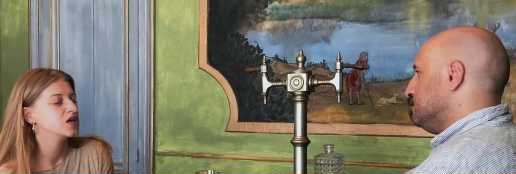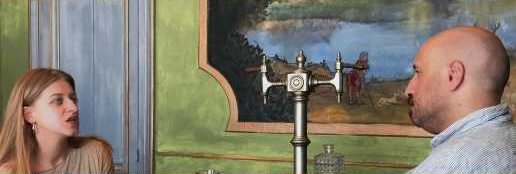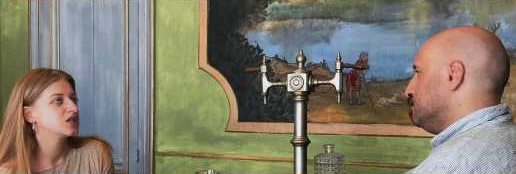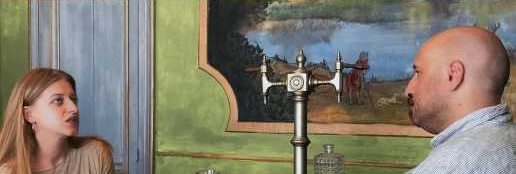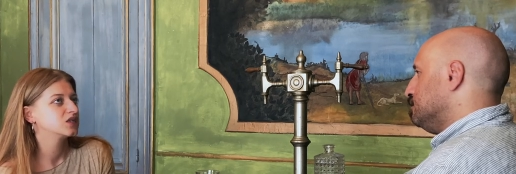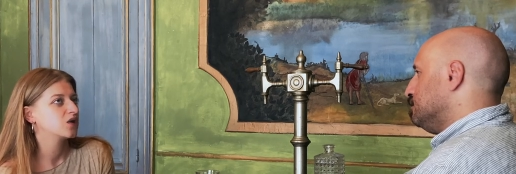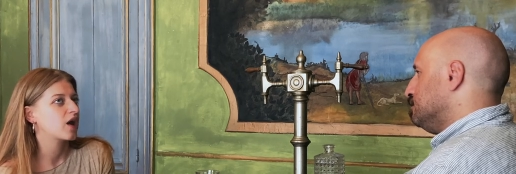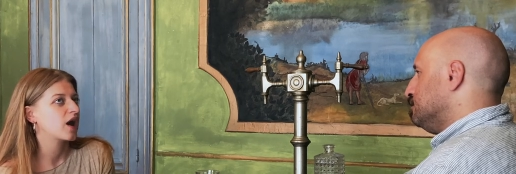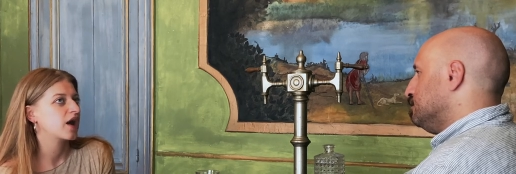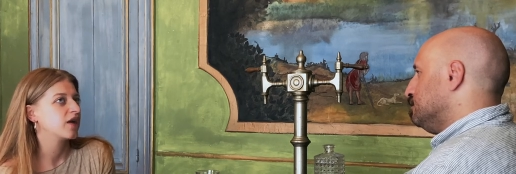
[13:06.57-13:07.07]

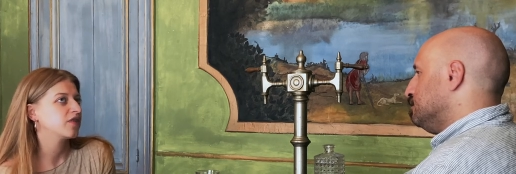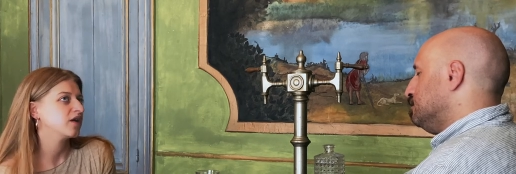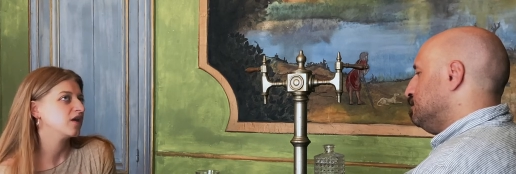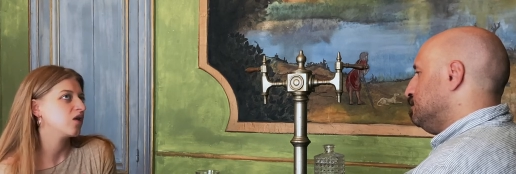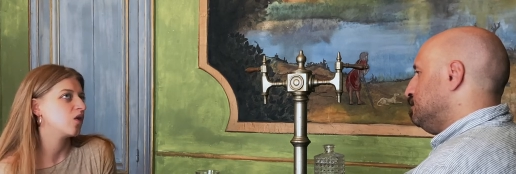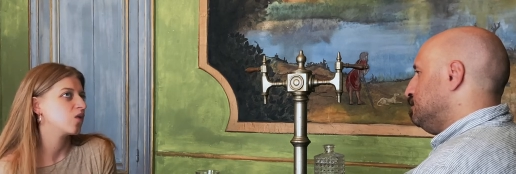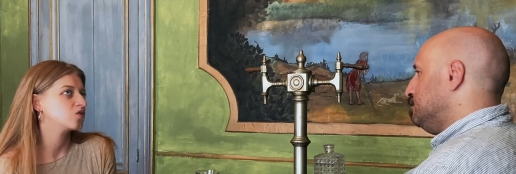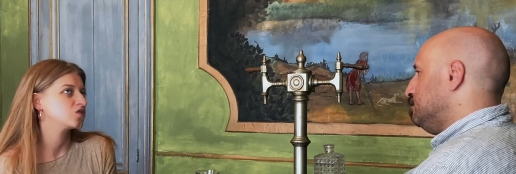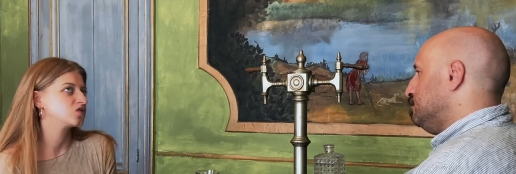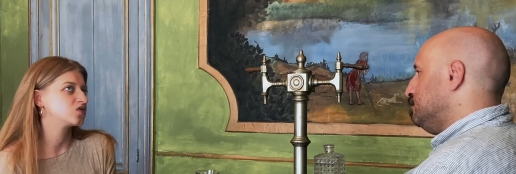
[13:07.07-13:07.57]
Speaker 1: So I
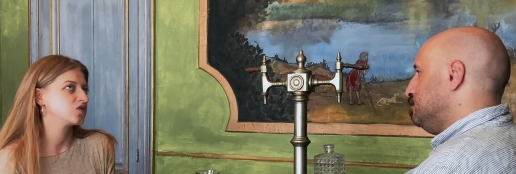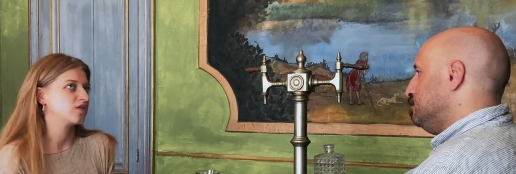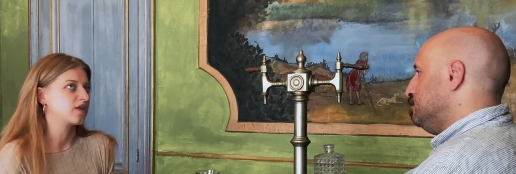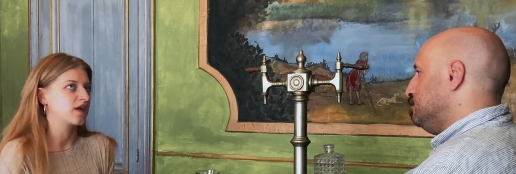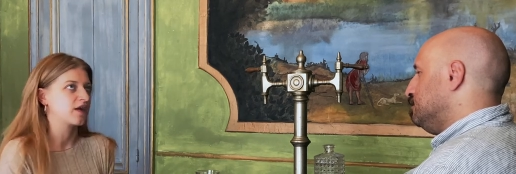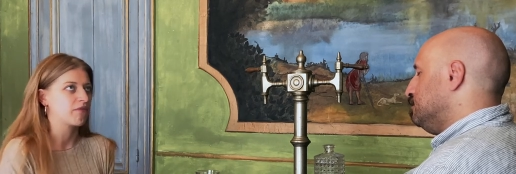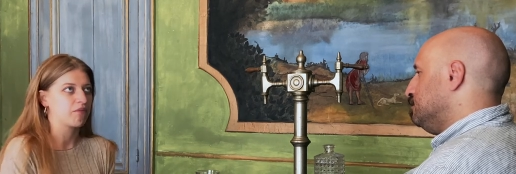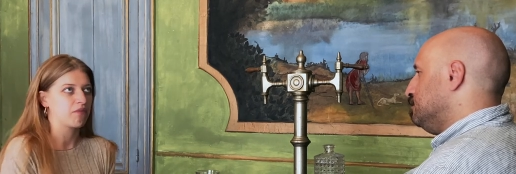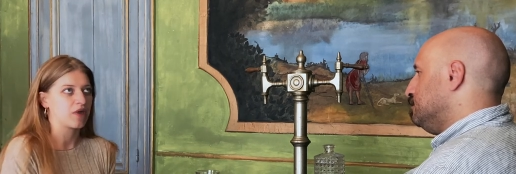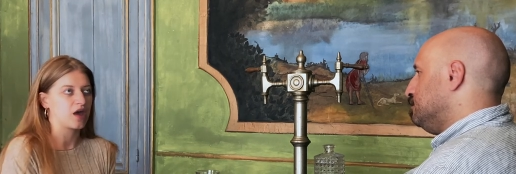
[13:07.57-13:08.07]
think also
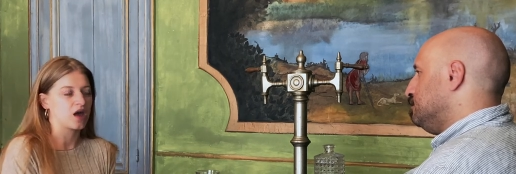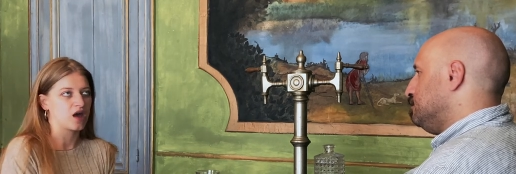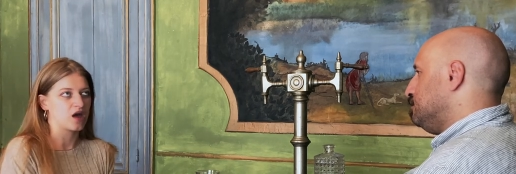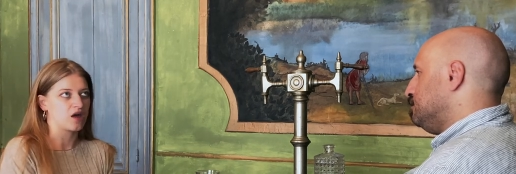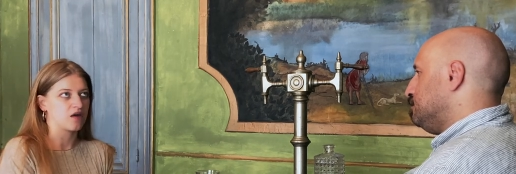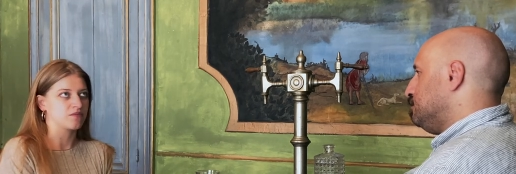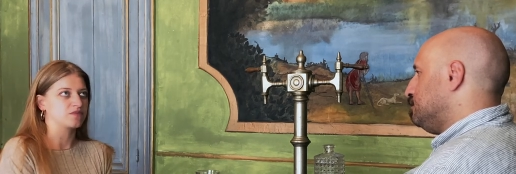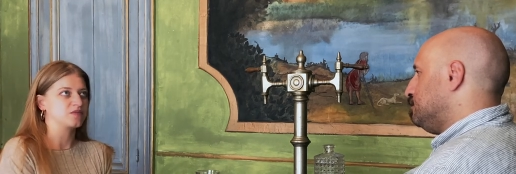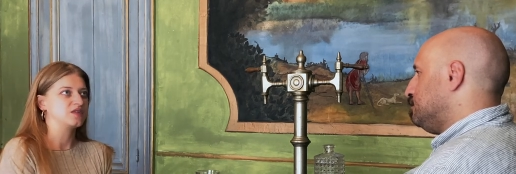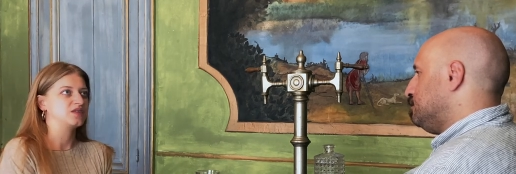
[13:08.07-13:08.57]
that
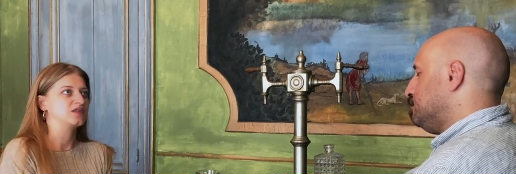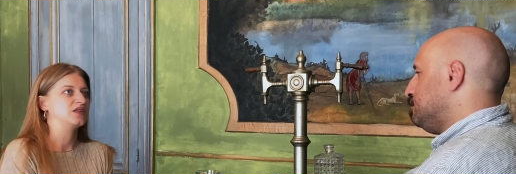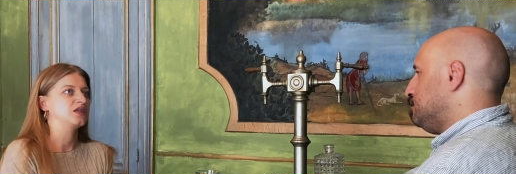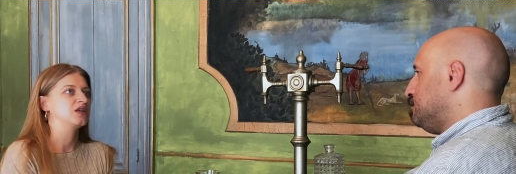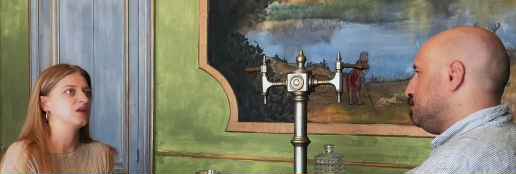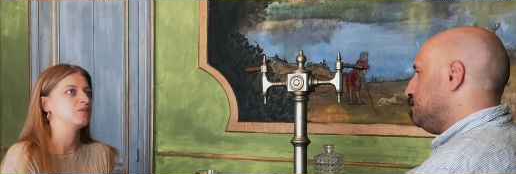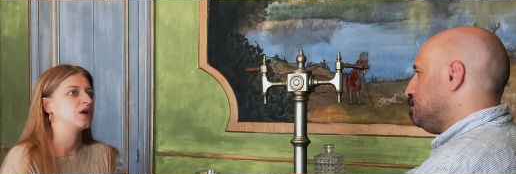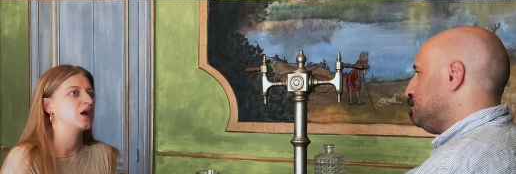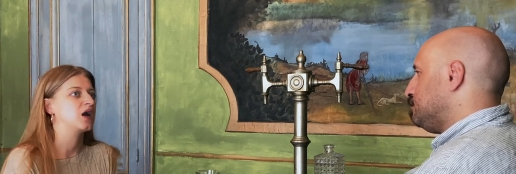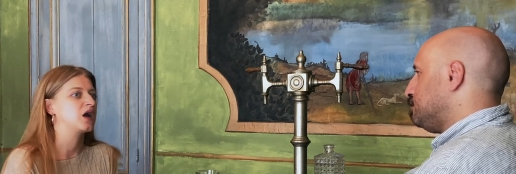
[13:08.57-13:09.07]

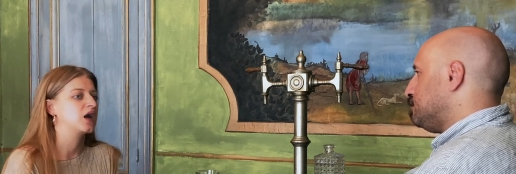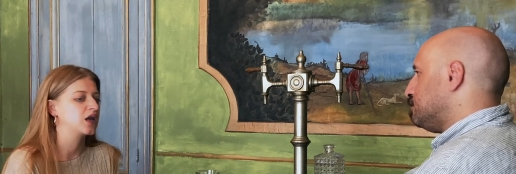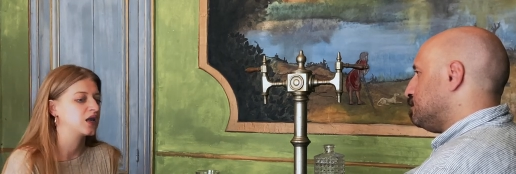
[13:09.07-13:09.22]
cinema